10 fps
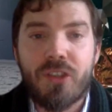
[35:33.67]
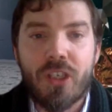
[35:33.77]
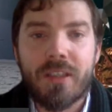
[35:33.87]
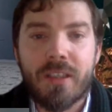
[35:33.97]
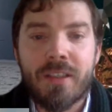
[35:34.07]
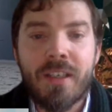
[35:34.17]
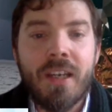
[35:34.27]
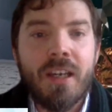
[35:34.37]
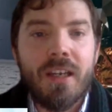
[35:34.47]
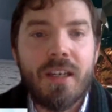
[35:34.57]
agenda.
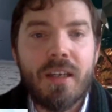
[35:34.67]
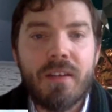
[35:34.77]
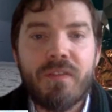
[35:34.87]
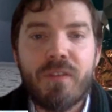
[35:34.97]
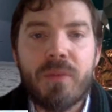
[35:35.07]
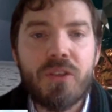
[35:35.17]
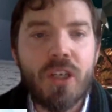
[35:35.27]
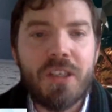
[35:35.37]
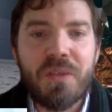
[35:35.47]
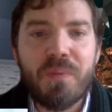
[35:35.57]
From the
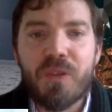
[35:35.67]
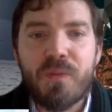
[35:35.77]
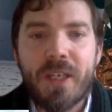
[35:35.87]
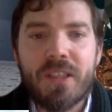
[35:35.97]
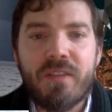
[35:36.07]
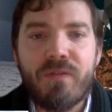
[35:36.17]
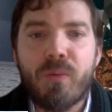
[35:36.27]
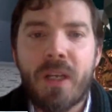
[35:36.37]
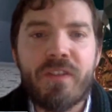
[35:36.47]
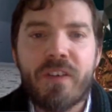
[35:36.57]
Chinese perspective,
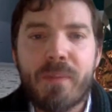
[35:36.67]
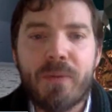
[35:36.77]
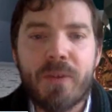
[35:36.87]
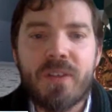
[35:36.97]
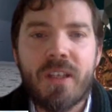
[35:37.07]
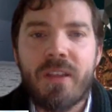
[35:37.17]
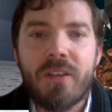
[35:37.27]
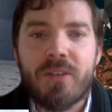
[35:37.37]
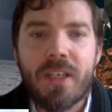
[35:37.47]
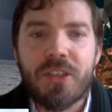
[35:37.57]
whatever happens in the
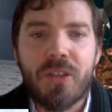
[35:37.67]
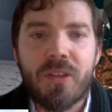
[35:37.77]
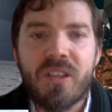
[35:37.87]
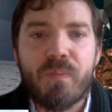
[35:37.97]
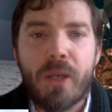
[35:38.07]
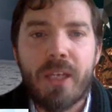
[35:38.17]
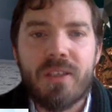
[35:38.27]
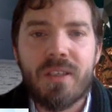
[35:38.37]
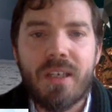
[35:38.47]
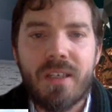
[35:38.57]
international
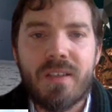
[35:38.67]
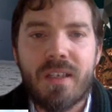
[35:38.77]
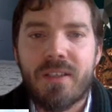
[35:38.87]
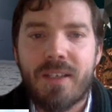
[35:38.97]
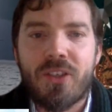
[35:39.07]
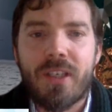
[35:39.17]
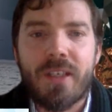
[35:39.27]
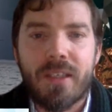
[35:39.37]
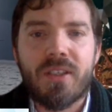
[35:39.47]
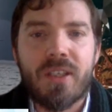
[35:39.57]
space is essentially
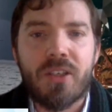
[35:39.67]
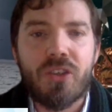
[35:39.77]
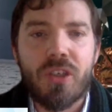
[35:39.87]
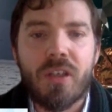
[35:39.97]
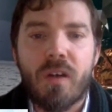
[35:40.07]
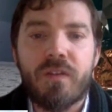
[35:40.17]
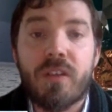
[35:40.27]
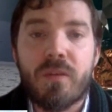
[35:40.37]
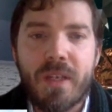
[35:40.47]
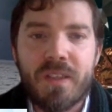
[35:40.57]
an extension of the
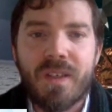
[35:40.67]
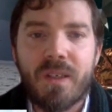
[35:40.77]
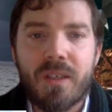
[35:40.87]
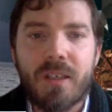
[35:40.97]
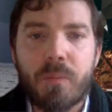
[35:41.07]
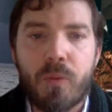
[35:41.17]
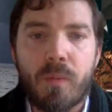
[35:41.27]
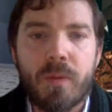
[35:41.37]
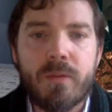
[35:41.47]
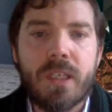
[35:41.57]
domestic
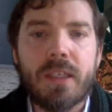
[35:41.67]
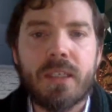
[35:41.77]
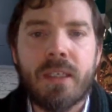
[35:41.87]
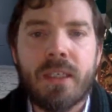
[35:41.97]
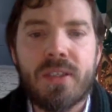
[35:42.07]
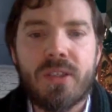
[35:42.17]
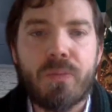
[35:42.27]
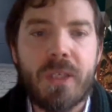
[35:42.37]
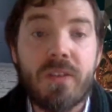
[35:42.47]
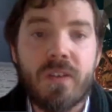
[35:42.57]
problems that it needs to
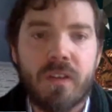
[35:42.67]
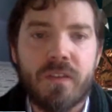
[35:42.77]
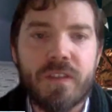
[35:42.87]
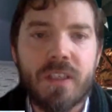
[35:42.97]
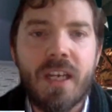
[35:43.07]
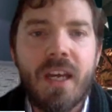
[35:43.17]
be solved.